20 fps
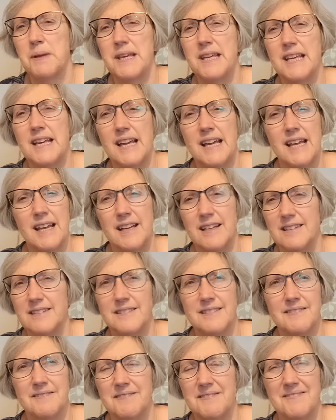be
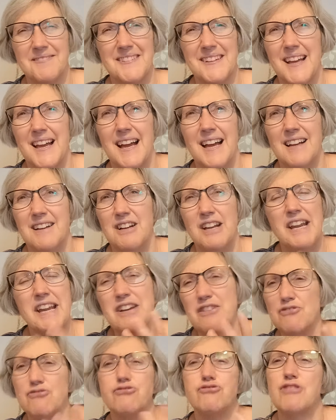
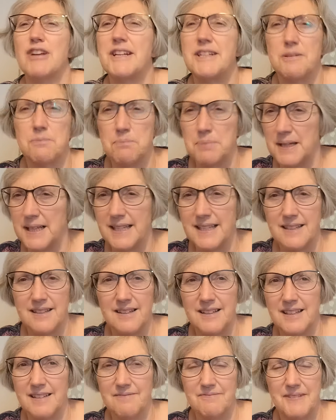
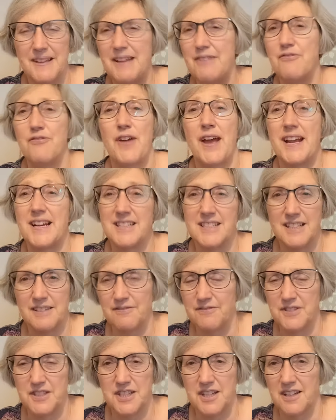incredibly
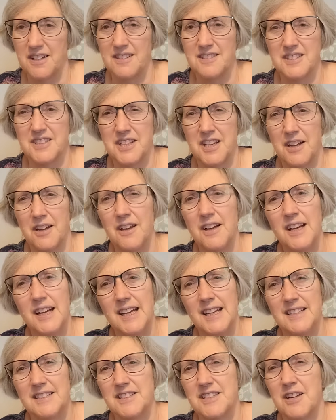effective to
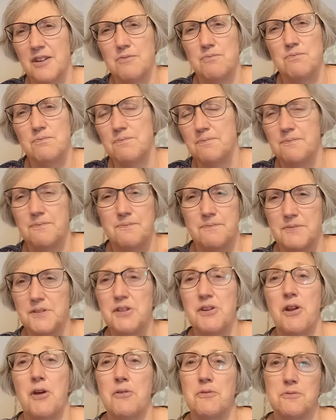
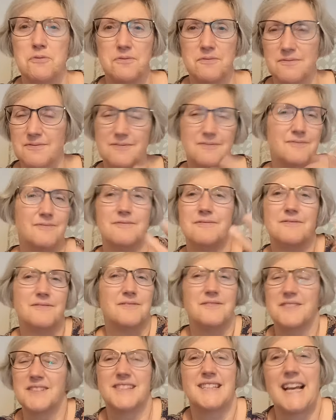you know,
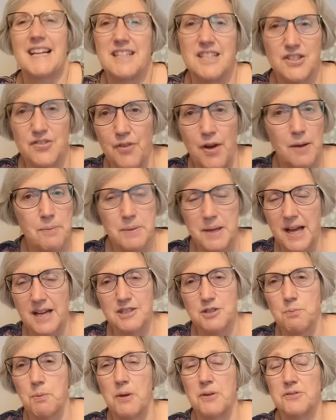satisfy me,
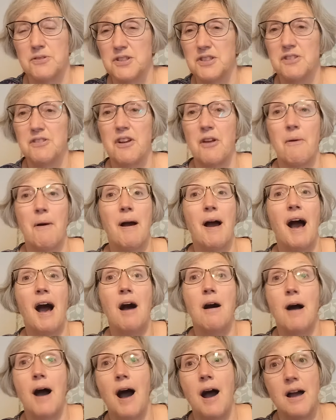I suppose. You know,
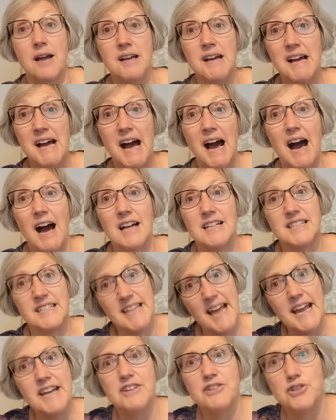I
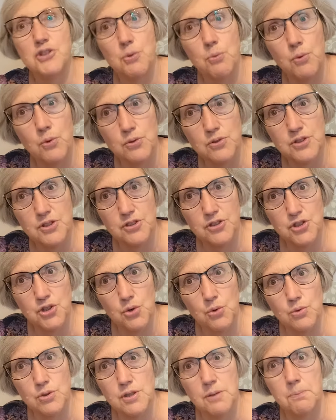tend towards the
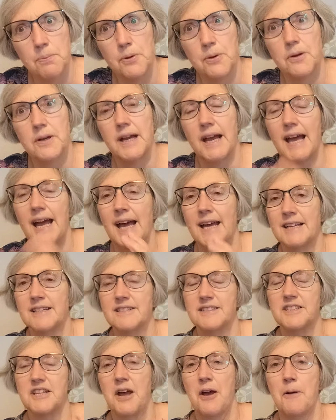shorter book
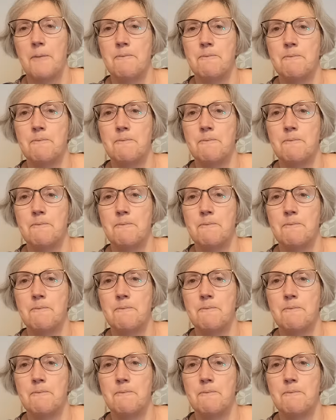and,